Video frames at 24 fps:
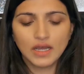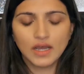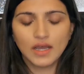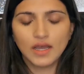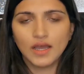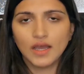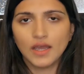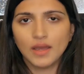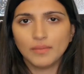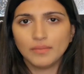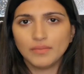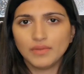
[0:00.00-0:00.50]

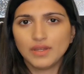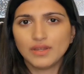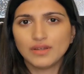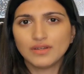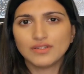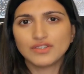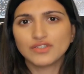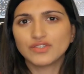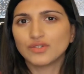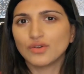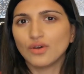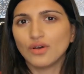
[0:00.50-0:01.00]
You can
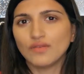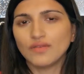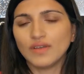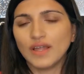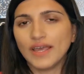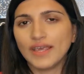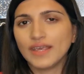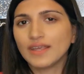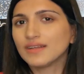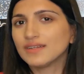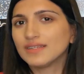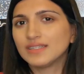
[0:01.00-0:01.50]
just sort of
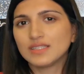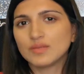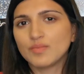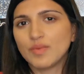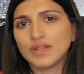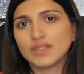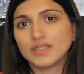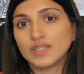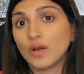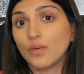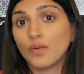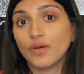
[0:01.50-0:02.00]
like
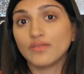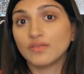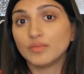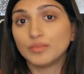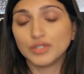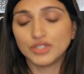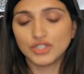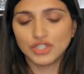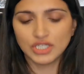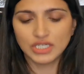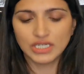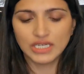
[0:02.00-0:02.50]
dispense however
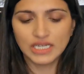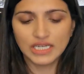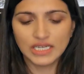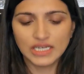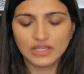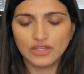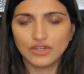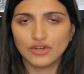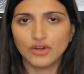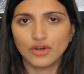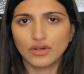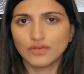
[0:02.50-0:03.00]
much you need
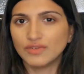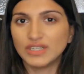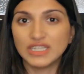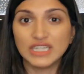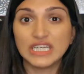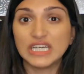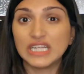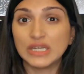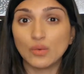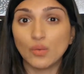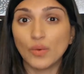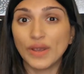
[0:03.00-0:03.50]
and you're not really
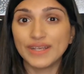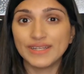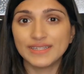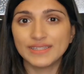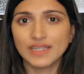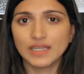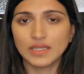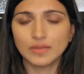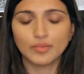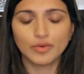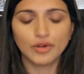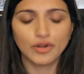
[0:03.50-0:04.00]
going to waste
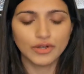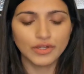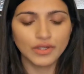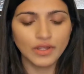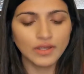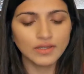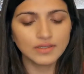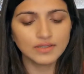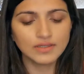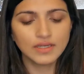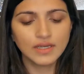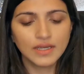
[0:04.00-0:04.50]
any
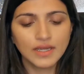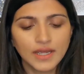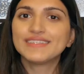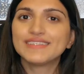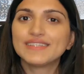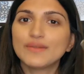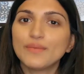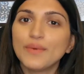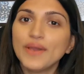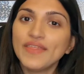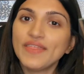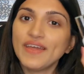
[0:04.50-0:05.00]
product. So
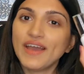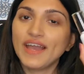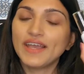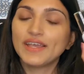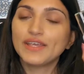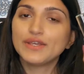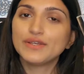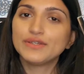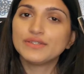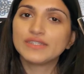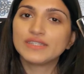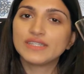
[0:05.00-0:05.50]
the way that I
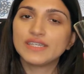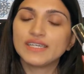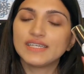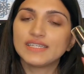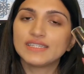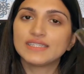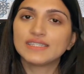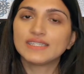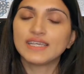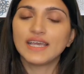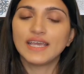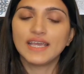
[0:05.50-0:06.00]
use
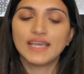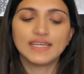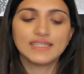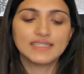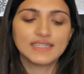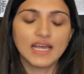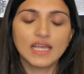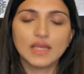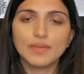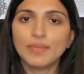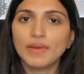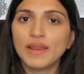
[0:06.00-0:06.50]
this is
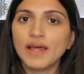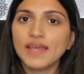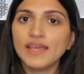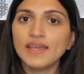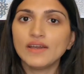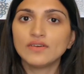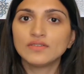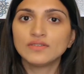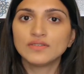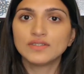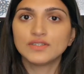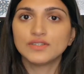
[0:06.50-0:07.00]
I apply it
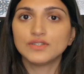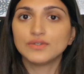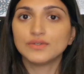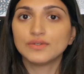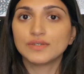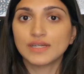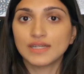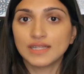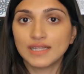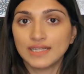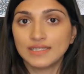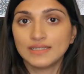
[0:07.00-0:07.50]
onto
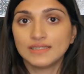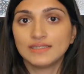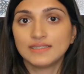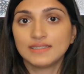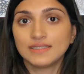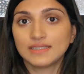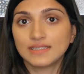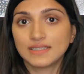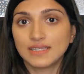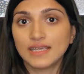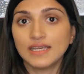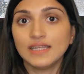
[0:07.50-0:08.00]
cleansed
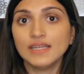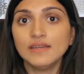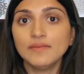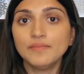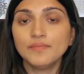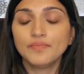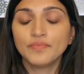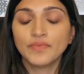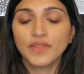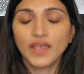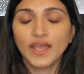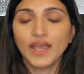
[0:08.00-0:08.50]
skin,
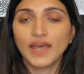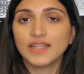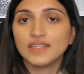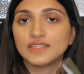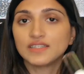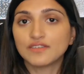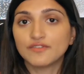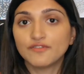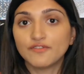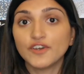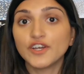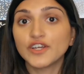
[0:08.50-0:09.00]
and it's
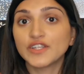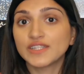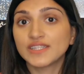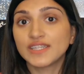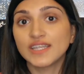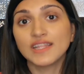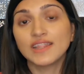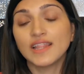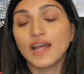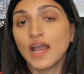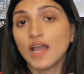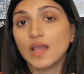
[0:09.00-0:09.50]
the first
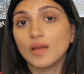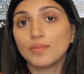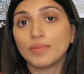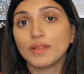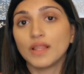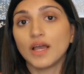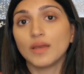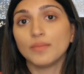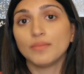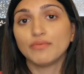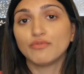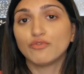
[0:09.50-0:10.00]
thing that I
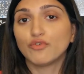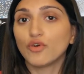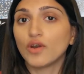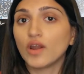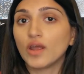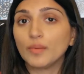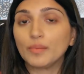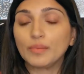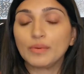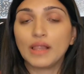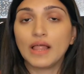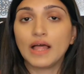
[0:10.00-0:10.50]
apply before I
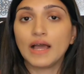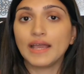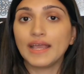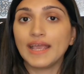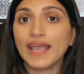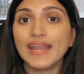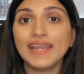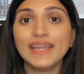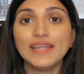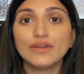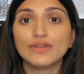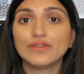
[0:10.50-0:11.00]
apply
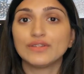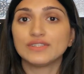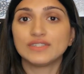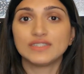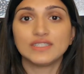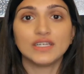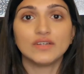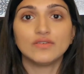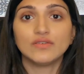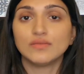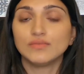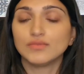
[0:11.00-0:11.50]
any other
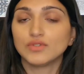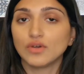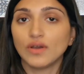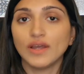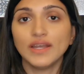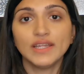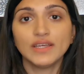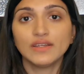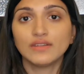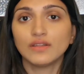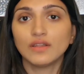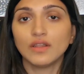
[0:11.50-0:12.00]
serums or
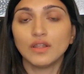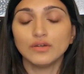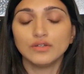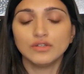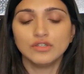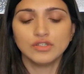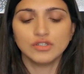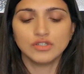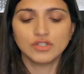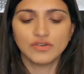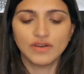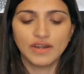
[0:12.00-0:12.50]
any other
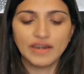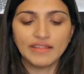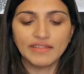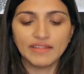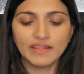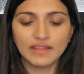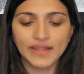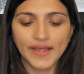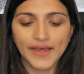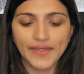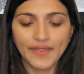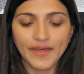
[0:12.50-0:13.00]
lotions or anything
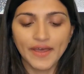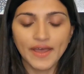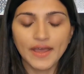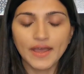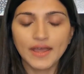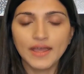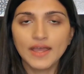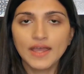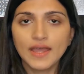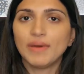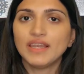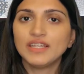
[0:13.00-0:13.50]
like that.
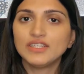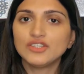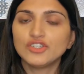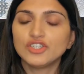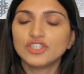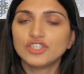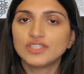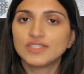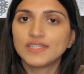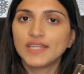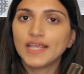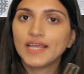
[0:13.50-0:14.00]
I literally
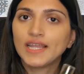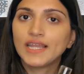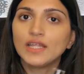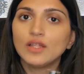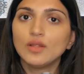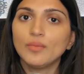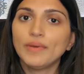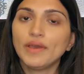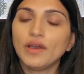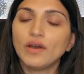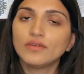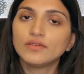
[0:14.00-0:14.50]
just take a little
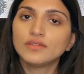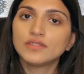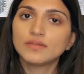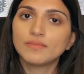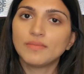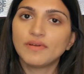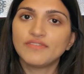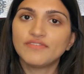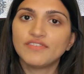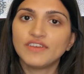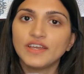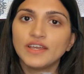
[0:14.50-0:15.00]
bit onto
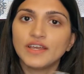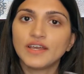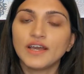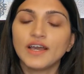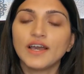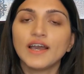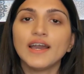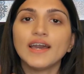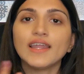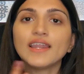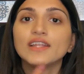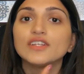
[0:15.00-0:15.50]
my
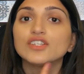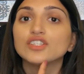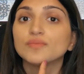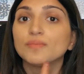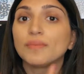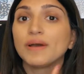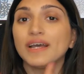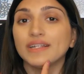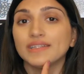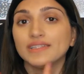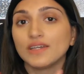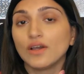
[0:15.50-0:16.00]
finger and I just
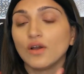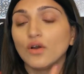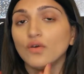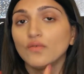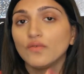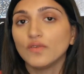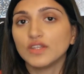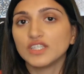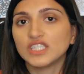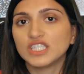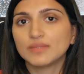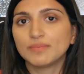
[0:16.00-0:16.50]
pat it
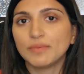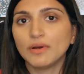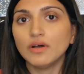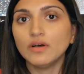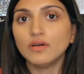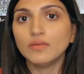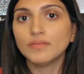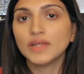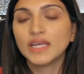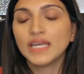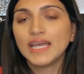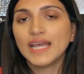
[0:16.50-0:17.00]
over the
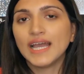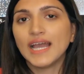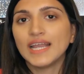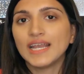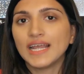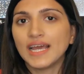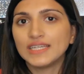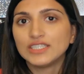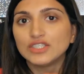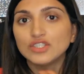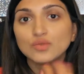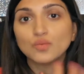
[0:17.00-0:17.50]
spot, and
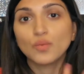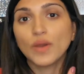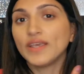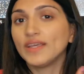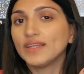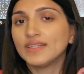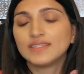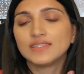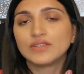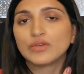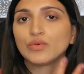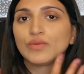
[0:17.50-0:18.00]
I just wait
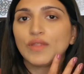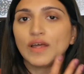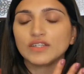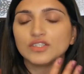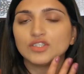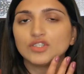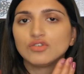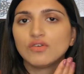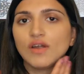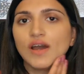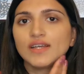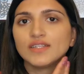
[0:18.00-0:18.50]
until that's
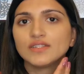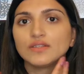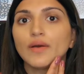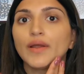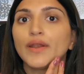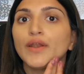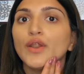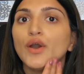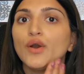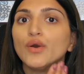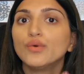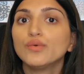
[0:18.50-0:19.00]
dry so I
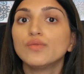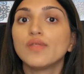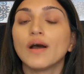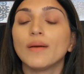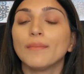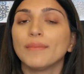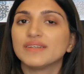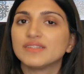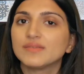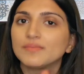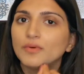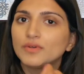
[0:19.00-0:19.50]
know that
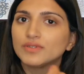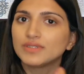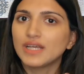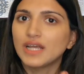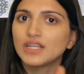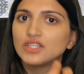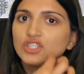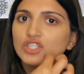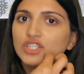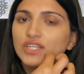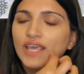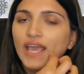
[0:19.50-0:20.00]
my spot's
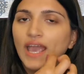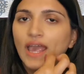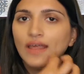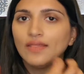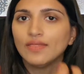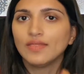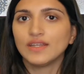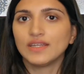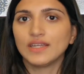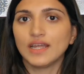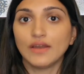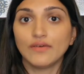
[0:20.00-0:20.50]
actually getting
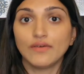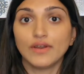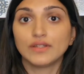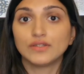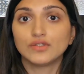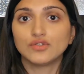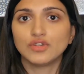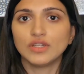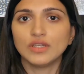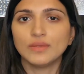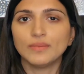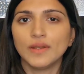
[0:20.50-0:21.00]
the direct
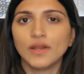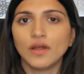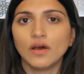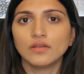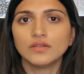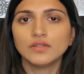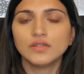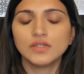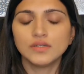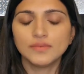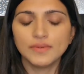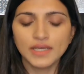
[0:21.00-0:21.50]
treatment
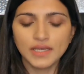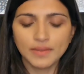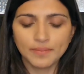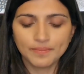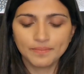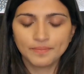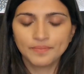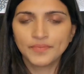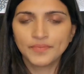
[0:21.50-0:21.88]
onto it.